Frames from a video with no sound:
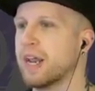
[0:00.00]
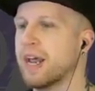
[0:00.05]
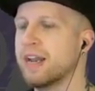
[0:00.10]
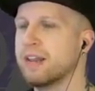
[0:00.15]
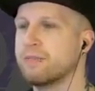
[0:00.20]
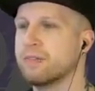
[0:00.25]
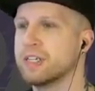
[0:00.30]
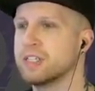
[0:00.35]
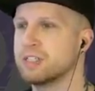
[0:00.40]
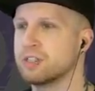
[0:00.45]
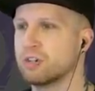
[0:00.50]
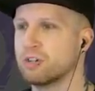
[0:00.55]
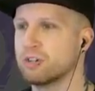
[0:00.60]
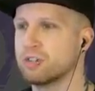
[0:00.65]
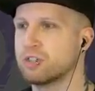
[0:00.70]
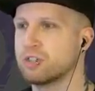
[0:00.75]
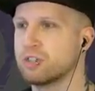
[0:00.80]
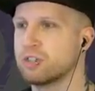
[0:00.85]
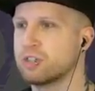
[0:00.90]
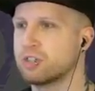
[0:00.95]
Anyways,
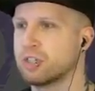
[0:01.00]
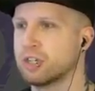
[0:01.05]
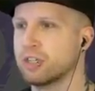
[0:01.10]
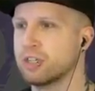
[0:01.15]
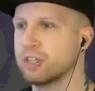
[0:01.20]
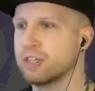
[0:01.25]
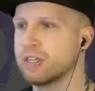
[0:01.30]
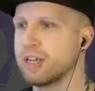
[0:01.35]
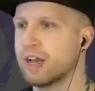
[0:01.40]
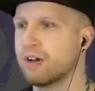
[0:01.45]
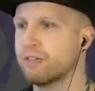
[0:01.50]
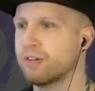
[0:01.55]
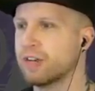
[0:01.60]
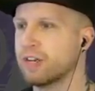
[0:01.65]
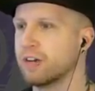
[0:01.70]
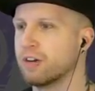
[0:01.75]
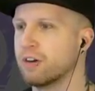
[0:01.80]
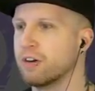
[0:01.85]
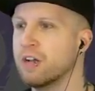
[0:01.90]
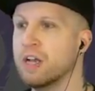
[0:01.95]
Xur's just chilling down
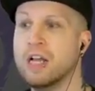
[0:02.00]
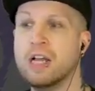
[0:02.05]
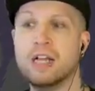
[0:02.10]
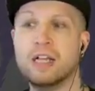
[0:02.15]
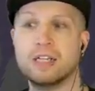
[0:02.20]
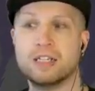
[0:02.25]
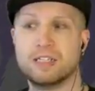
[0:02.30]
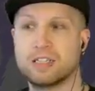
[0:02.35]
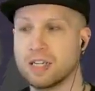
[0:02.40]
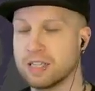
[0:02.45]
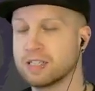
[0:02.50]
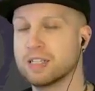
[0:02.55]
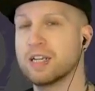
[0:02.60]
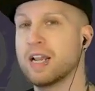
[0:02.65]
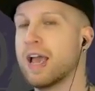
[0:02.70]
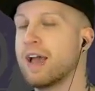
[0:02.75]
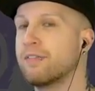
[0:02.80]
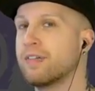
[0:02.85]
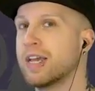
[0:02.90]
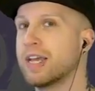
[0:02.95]
here.
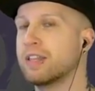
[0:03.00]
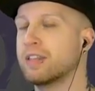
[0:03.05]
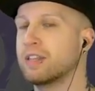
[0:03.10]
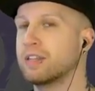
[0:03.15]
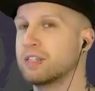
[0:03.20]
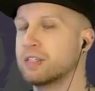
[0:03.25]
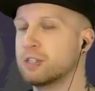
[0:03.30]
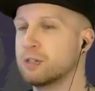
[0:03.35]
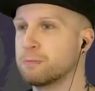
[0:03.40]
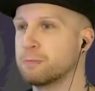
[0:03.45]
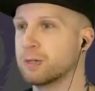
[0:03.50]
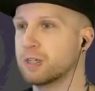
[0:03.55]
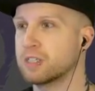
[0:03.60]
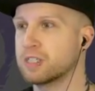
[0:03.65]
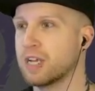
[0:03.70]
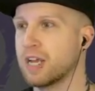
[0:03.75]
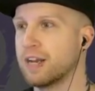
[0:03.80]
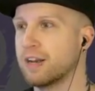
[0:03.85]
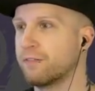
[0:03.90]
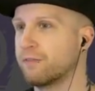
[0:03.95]
Doesn't have anything super
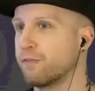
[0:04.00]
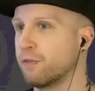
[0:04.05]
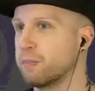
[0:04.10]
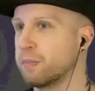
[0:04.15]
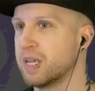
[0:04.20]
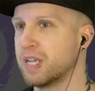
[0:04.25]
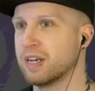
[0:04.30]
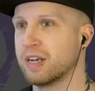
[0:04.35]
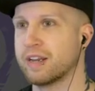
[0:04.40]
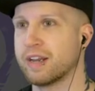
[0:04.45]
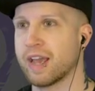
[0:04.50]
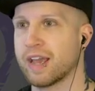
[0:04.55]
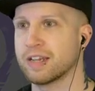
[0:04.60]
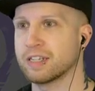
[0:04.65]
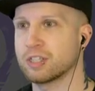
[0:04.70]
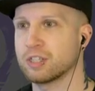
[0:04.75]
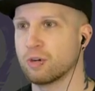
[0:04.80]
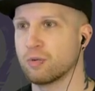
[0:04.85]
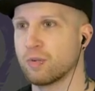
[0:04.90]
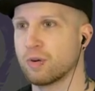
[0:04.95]
exciting for me
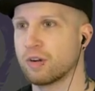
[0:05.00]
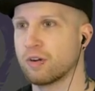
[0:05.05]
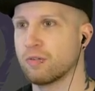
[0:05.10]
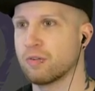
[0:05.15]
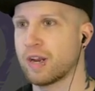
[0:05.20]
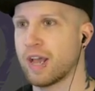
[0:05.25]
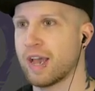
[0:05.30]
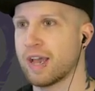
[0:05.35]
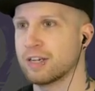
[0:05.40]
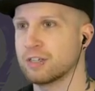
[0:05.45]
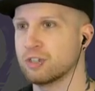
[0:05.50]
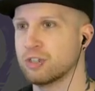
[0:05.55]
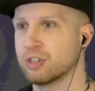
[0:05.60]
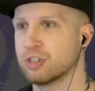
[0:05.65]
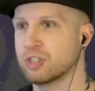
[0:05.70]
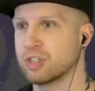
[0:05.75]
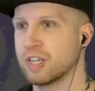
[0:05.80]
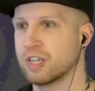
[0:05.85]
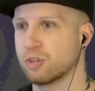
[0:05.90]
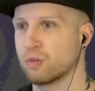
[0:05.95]
today, so we're going to actually
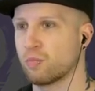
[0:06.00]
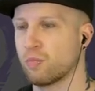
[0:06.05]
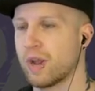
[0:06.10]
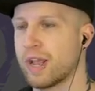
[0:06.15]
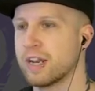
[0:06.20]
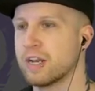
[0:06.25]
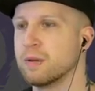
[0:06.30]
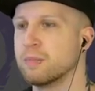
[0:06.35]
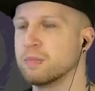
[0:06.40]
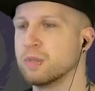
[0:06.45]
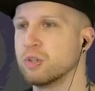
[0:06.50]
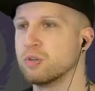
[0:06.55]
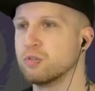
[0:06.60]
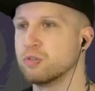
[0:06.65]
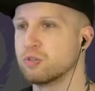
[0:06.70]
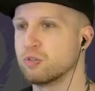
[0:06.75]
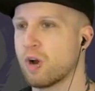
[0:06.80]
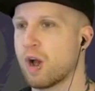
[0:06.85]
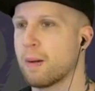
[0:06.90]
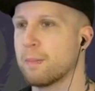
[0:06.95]
just get the random
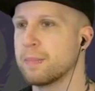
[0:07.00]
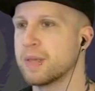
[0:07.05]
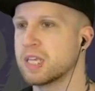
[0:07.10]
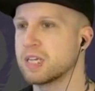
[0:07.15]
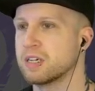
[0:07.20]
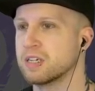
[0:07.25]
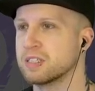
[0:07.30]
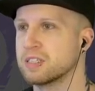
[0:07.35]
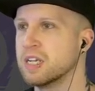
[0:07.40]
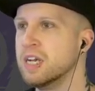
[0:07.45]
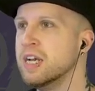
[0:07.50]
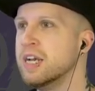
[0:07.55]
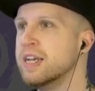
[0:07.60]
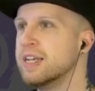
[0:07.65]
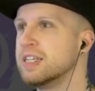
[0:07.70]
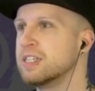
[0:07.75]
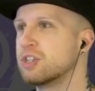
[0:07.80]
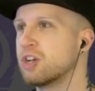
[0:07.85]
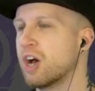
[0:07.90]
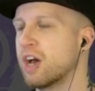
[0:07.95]
loot drop because
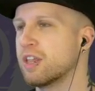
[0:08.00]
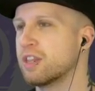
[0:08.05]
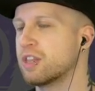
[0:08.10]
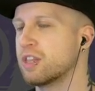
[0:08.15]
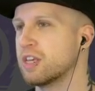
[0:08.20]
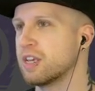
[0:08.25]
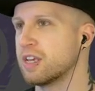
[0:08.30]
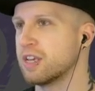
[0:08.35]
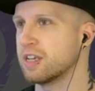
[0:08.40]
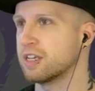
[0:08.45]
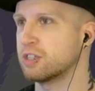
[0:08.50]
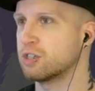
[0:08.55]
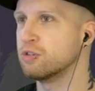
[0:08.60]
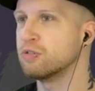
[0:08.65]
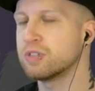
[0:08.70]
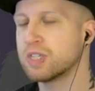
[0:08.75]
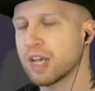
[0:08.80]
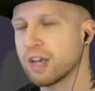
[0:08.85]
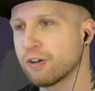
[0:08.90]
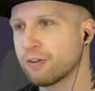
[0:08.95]
he's got the
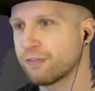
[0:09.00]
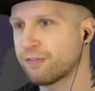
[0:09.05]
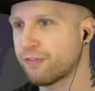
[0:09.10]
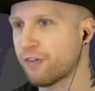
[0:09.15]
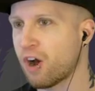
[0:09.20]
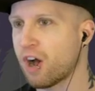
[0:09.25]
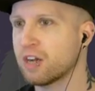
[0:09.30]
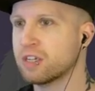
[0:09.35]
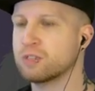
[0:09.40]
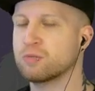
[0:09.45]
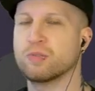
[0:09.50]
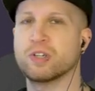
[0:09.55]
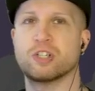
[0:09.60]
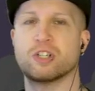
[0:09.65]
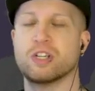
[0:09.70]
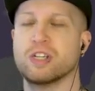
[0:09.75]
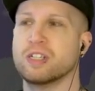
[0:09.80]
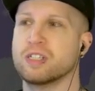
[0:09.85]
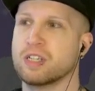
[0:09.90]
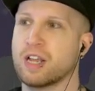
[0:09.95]
Two-Tailed Fox,
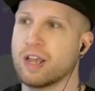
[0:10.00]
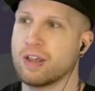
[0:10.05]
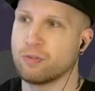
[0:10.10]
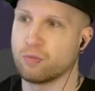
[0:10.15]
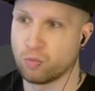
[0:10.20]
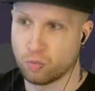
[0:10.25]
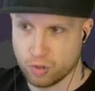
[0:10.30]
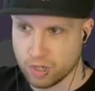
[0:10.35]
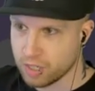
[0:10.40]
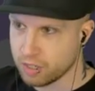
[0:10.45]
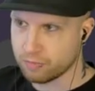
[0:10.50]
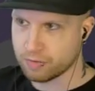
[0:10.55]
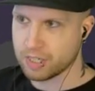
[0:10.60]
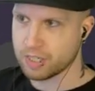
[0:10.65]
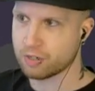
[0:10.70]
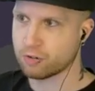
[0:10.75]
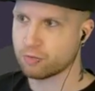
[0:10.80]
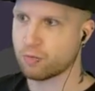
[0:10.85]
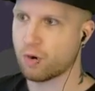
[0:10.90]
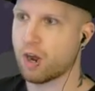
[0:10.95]
which is a really,
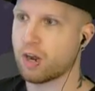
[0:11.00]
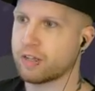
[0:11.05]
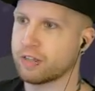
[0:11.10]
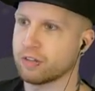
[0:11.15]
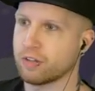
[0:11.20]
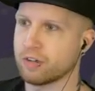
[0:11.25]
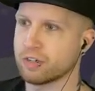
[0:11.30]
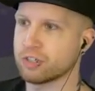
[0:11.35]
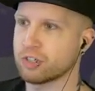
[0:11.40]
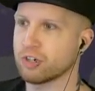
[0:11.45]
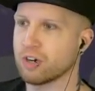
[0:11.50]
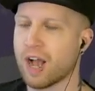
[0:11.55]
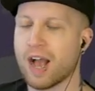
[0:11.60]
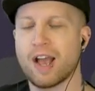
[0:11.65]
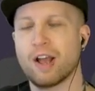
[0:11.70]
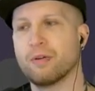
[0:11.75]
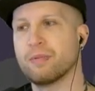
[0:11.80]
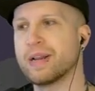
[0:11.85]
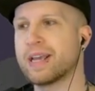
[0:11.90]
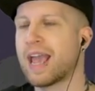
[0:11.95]
really good rocket launcher.
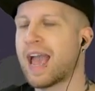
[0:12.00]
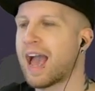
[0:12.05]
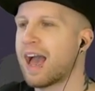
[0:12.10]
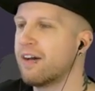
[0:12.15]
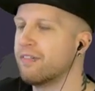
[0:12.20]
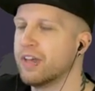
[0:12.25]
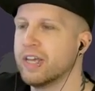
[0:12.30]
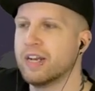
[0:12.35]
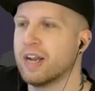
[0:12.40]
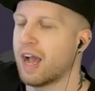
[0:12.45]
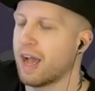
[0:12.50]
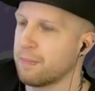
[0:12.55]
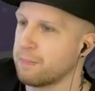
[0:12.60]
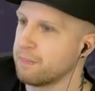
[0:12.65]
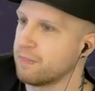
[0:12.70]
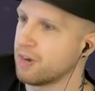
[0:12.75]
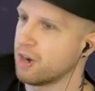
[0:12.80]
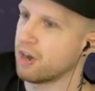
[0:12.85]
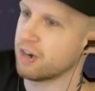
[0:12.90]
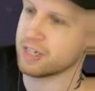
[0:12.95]
I already have it.
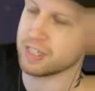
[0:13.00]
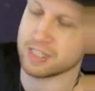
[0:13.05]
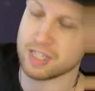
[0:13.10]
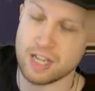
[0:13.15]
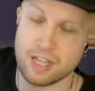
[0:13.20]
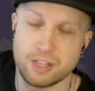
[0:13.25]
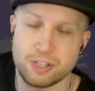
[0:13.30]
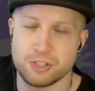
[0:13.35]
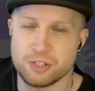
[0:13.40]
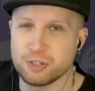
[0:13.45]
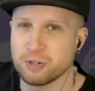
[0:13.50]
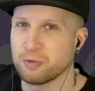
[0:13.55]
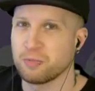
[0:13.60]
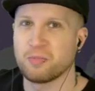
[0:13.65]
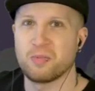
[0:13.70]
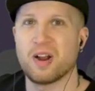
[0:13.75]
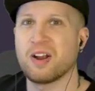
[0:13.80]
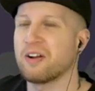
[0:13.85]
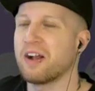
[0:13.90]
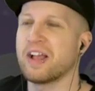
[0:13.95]
I'm not exactly sure
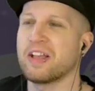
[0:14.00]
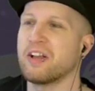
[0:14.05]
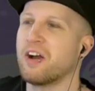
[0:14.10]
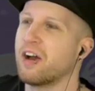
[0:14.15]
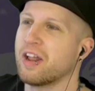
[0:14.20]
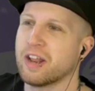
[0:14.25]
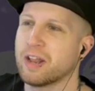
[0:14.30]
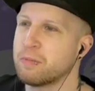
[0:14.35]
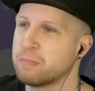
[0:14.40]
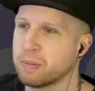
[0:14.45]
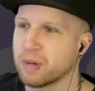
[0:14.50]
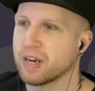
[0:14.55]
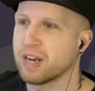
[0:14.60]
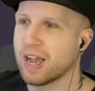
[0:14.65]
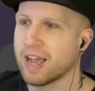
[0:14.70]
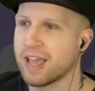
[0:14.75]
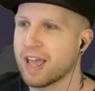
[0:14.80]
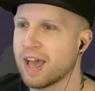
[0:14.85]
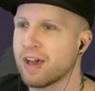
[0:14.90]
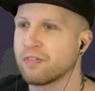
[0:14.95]
where I got it,
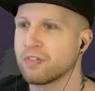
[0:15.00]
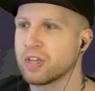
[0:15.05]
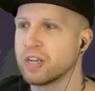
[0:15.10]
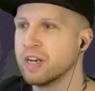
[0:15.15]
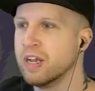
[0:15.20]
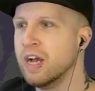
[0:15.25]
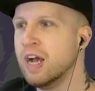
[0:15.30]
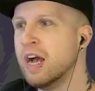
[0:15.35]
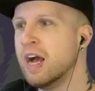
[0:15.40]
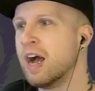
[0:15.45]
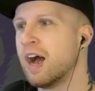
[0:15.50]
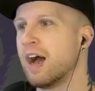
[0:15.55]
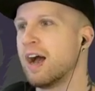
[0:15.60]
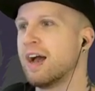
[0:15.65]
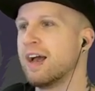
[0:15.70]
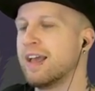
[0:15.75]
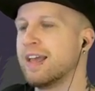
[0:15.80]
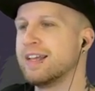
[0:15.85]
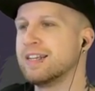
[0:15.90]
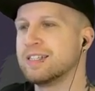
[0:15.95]
but I have it.
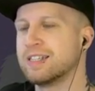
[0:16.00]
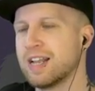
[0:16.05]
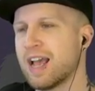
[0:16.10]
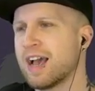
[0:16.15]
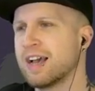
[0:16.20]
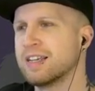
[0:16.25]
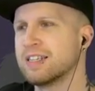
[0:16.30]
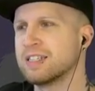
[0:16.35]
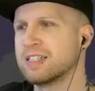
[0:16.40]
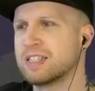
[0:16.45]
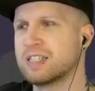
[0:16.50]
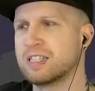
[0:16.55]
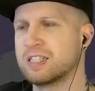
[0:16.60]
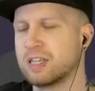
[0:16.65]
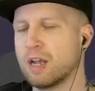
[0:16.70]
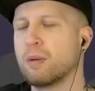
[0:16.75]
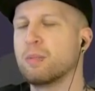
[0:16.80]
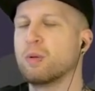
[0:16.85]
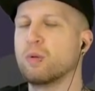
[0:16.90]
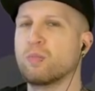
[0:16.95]
Uh, it has
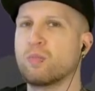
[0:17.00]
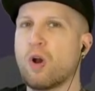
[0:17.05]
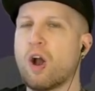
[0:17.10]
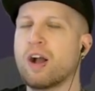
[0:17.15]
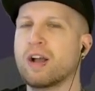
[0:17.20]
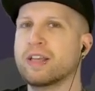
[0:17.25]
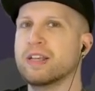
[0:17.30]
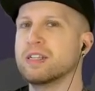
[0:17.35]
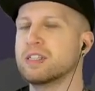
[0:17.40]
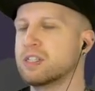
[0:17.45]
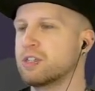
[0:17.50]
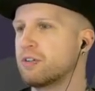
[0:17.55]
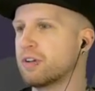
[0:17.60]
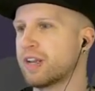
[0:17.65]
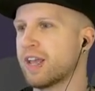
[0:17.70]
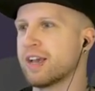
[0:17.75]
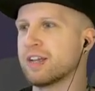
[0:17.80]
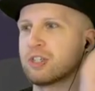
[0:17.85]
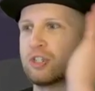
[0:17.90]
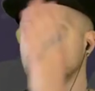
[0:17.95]
double rockets, so
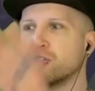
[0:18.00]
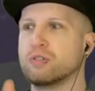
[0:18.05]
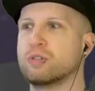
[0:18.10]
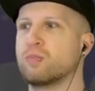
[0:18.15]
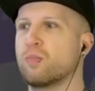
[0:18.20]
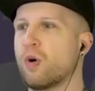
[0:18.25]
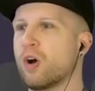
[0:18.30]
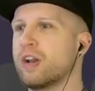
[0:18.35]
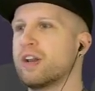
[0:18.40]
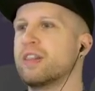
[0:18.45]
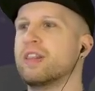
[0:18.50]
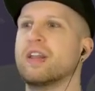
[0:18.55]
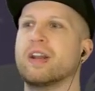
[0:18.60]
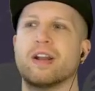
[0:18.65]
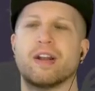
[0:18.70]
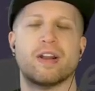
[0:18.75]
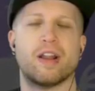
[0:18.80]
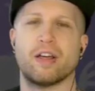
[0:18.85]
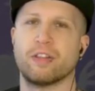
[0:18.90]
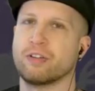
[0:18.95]
it kind of shoots one and then
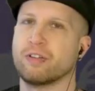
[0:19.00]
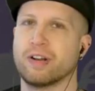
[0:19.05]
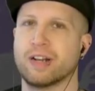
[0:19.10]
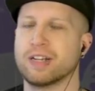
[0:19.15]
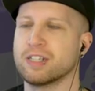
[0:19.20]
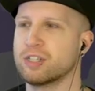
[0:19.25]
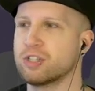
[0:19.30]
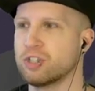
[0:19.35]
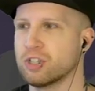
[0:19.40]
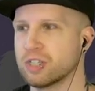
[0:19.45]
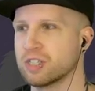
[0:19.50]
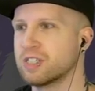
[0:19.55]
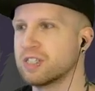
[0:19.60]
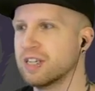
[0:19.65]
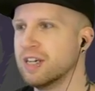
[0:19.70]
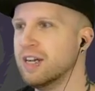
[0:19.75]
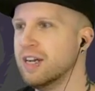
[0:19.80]
another, and it's just...